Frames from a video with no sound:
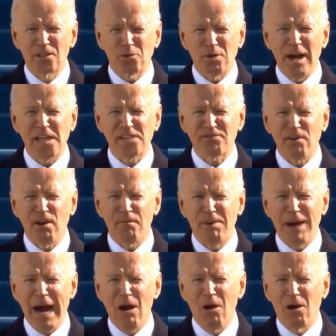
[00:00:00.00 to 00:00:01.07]
transfer of
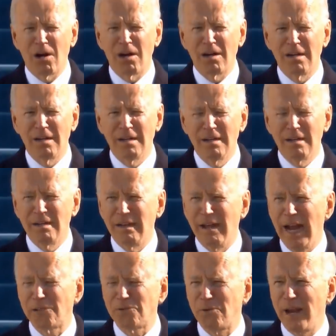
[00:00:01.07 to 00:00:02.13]
power
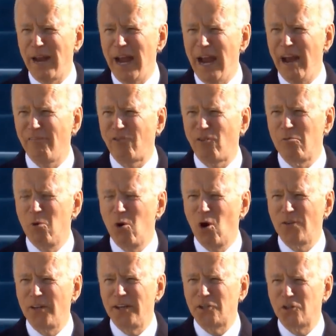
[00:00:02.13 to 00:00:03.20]
as we have for
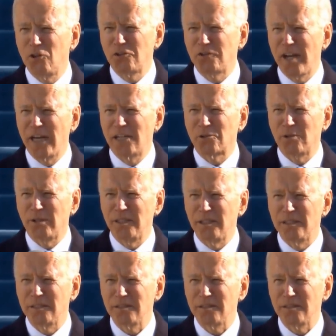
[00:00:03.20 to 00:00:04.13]
more than 2 centuries.